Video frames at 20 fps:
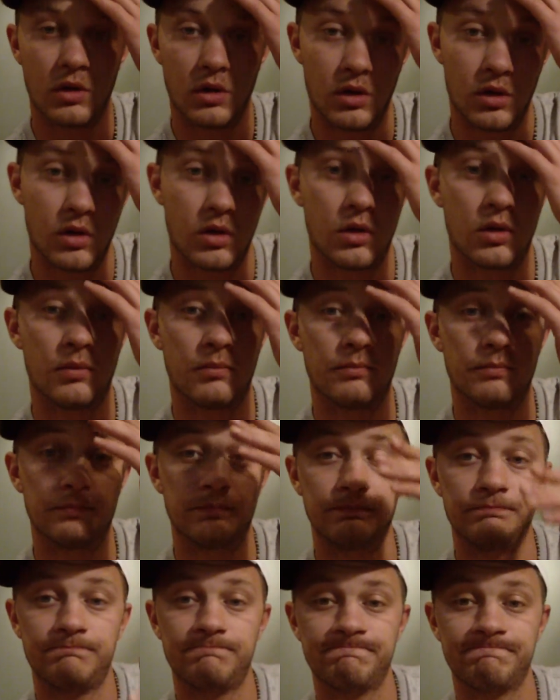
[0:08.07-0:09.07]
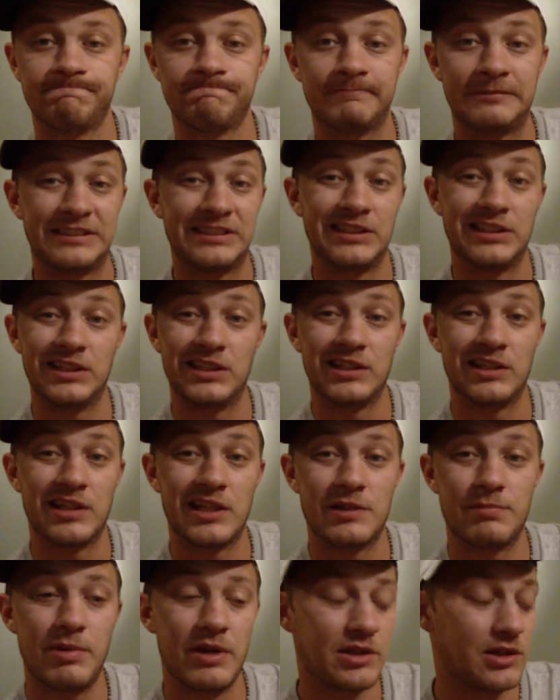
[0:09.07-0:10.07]

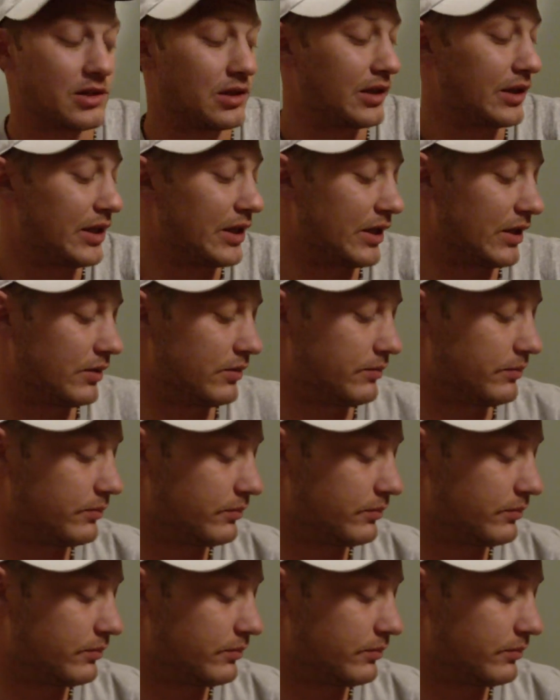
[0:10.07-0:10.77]
That's basically it.